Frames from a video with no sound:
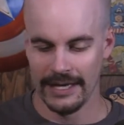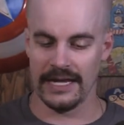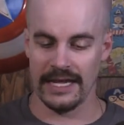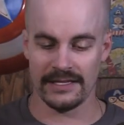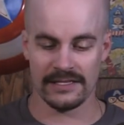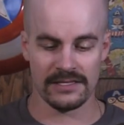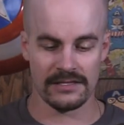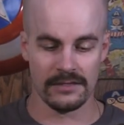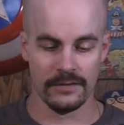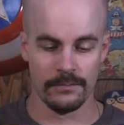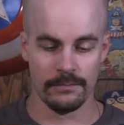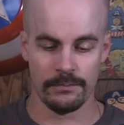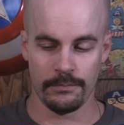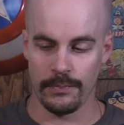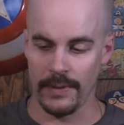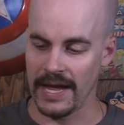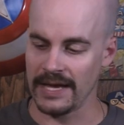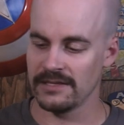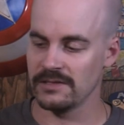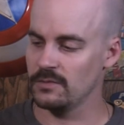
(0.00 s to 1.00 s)
It's the
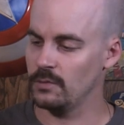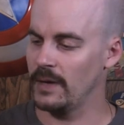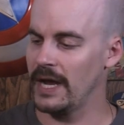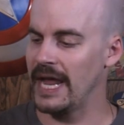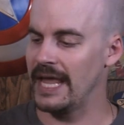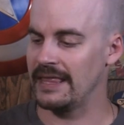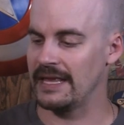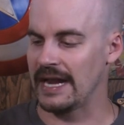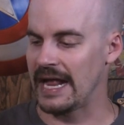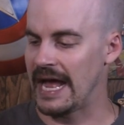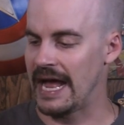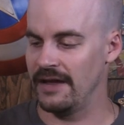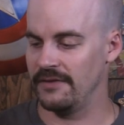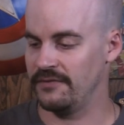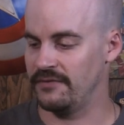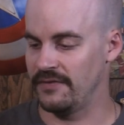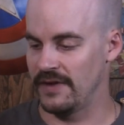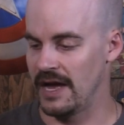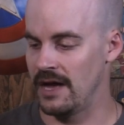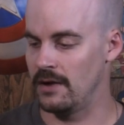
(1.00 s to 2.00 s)
best way that I
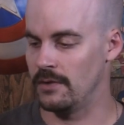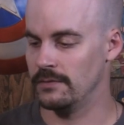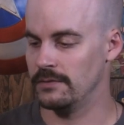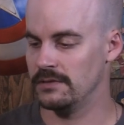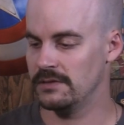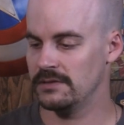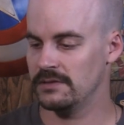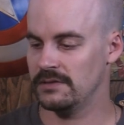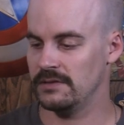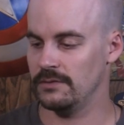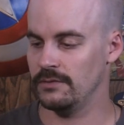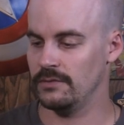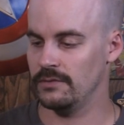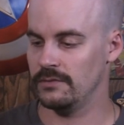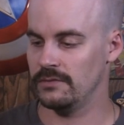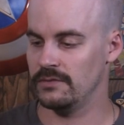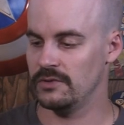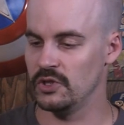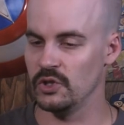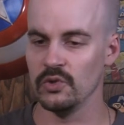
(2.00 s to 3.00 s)
found
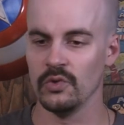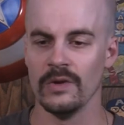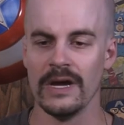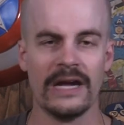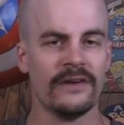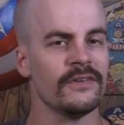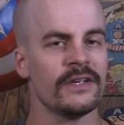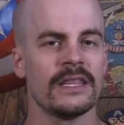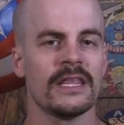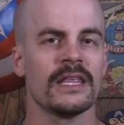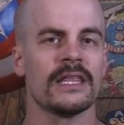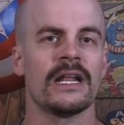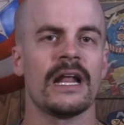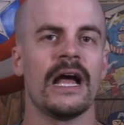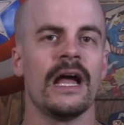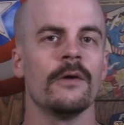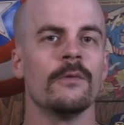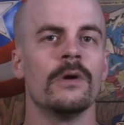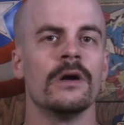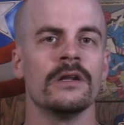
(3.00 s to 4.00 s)
to do everything that
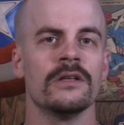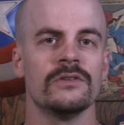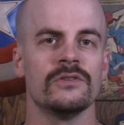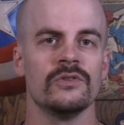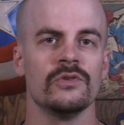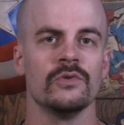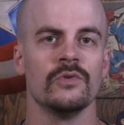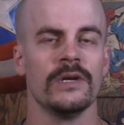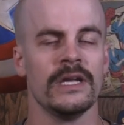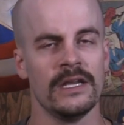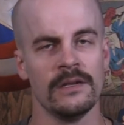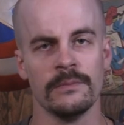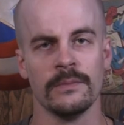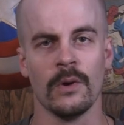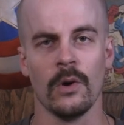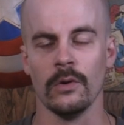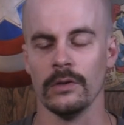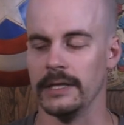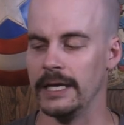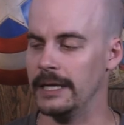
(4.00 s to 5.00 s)
I want to do in
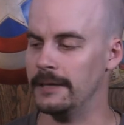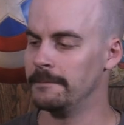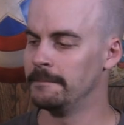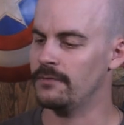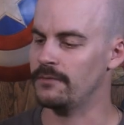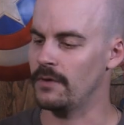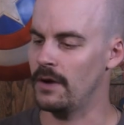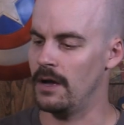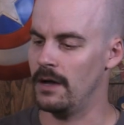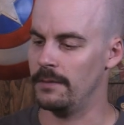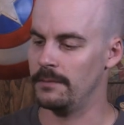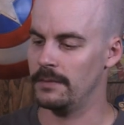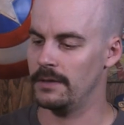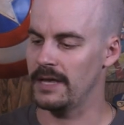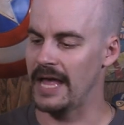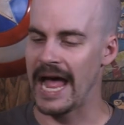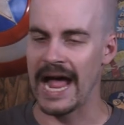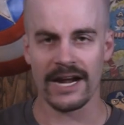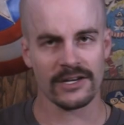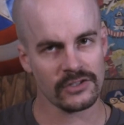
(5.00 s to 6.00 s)
bowling. From
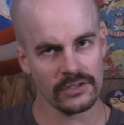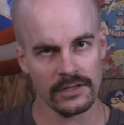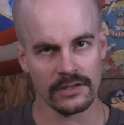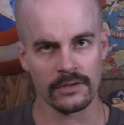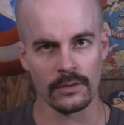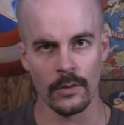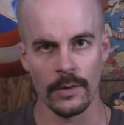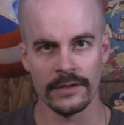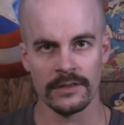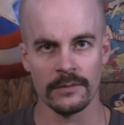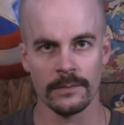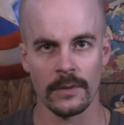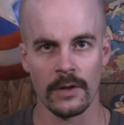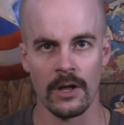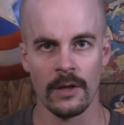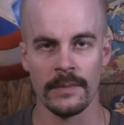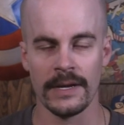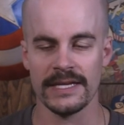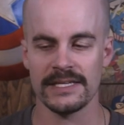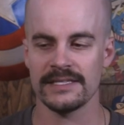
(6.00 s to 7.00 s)
actually throwing the
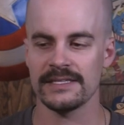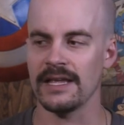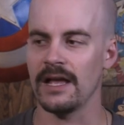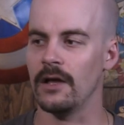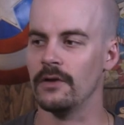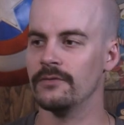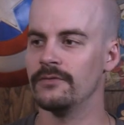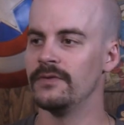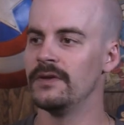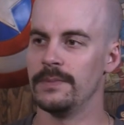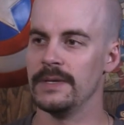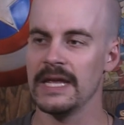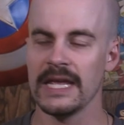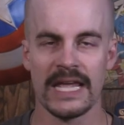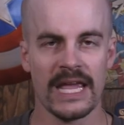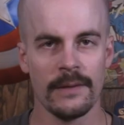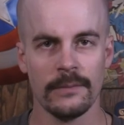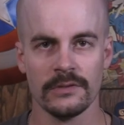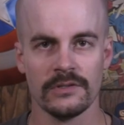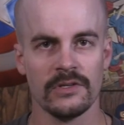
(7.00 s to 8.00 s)
ball myself,
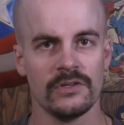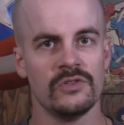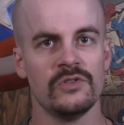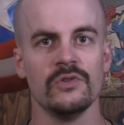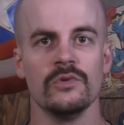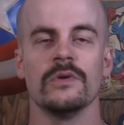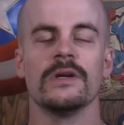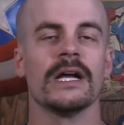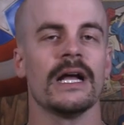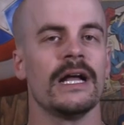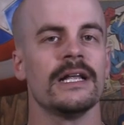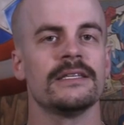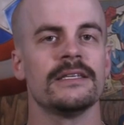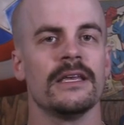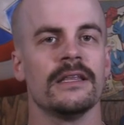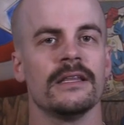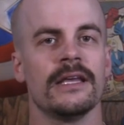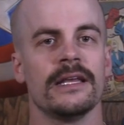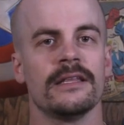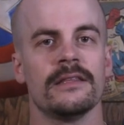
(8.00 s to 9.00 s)
being able to do
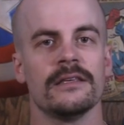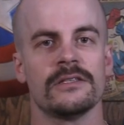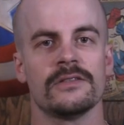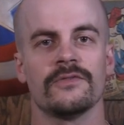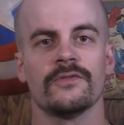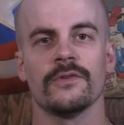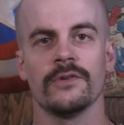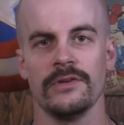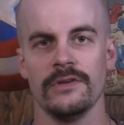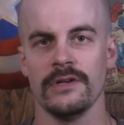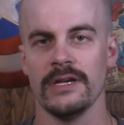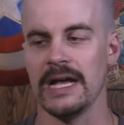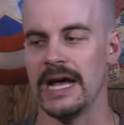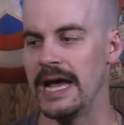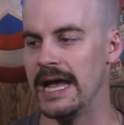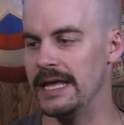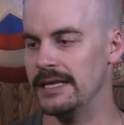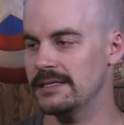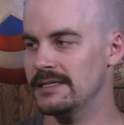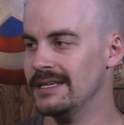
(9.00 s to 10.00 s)
content like this for you
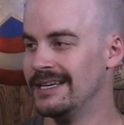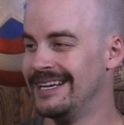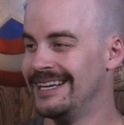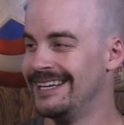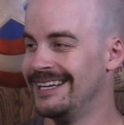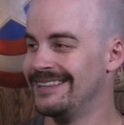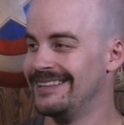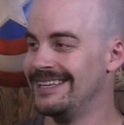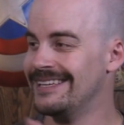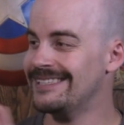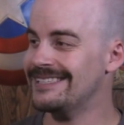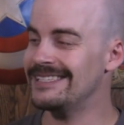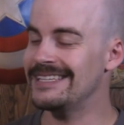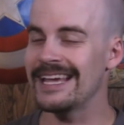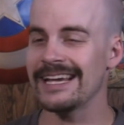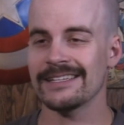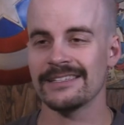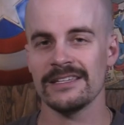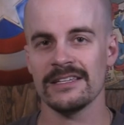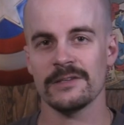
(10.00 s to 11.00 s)
guys, this
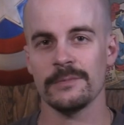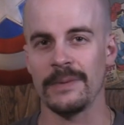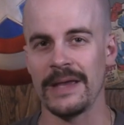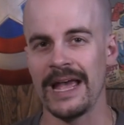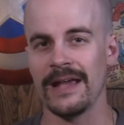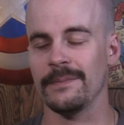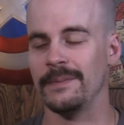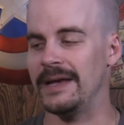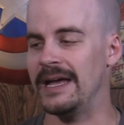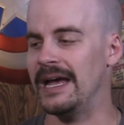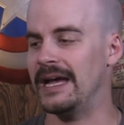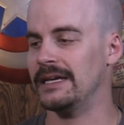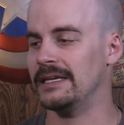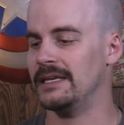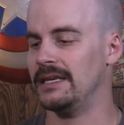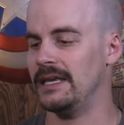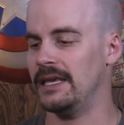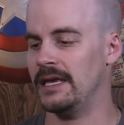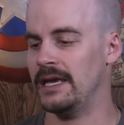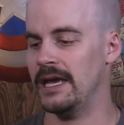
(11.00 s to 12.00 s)
Nexus
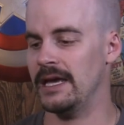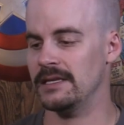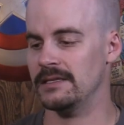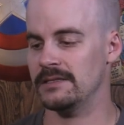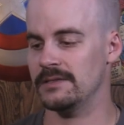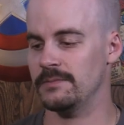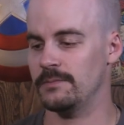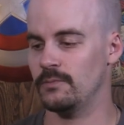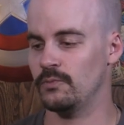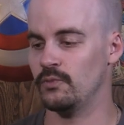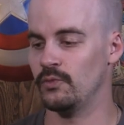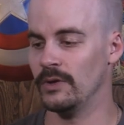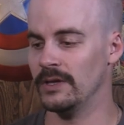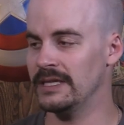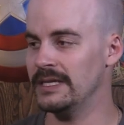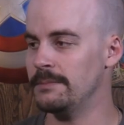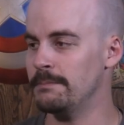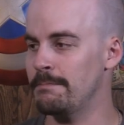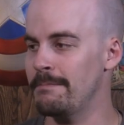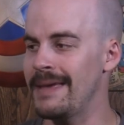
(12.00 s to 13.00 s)
backpack has
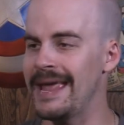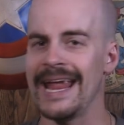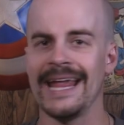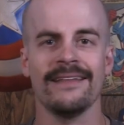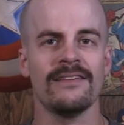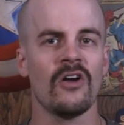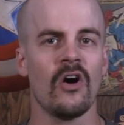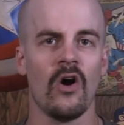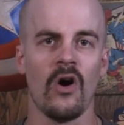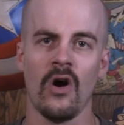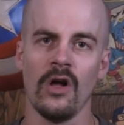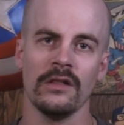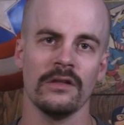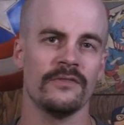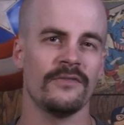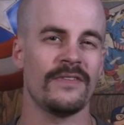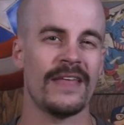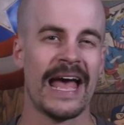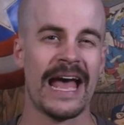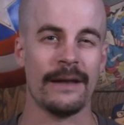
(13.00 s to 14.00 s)
really made all
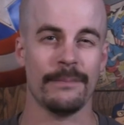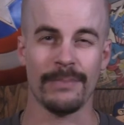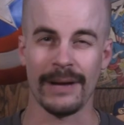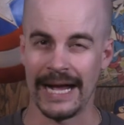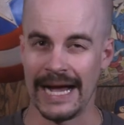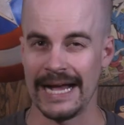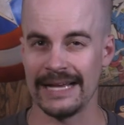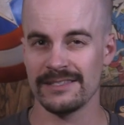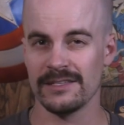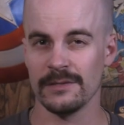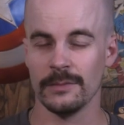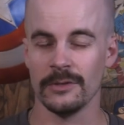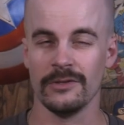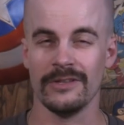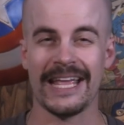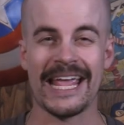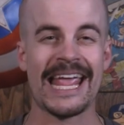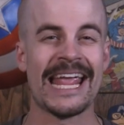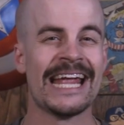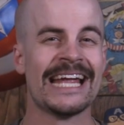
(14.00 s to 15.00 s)
of that
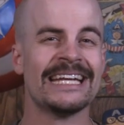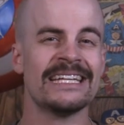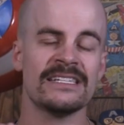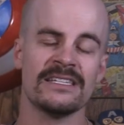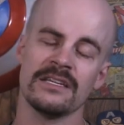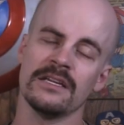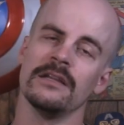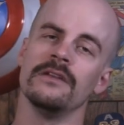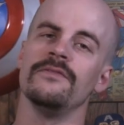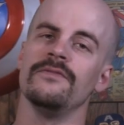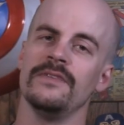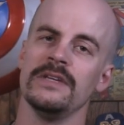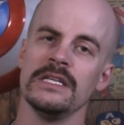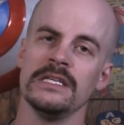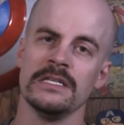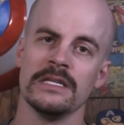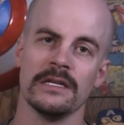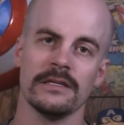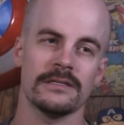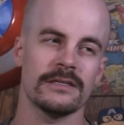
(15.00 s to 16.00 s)
possible and
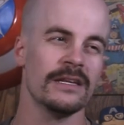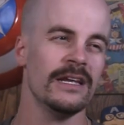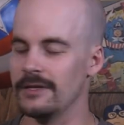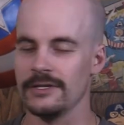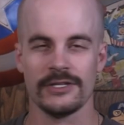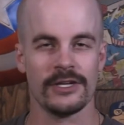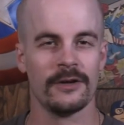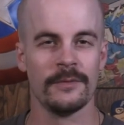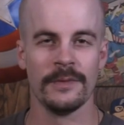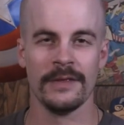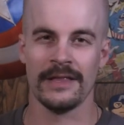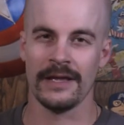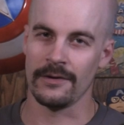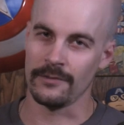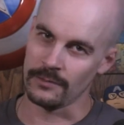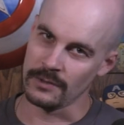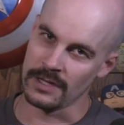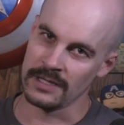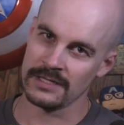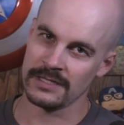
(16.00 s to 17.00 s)
convenient. The gentleman
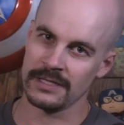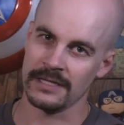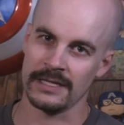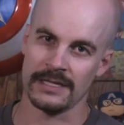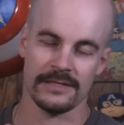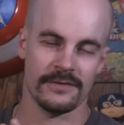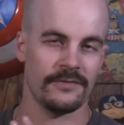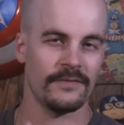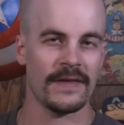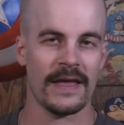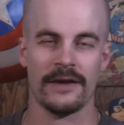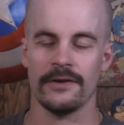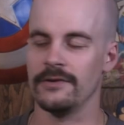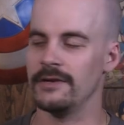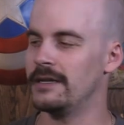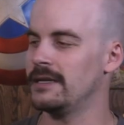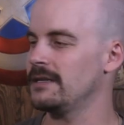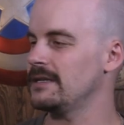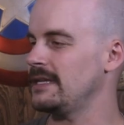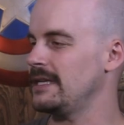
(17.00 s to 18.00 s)
that runs it is a
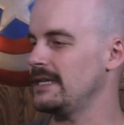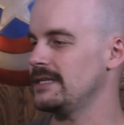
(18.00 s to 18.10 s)
veteran.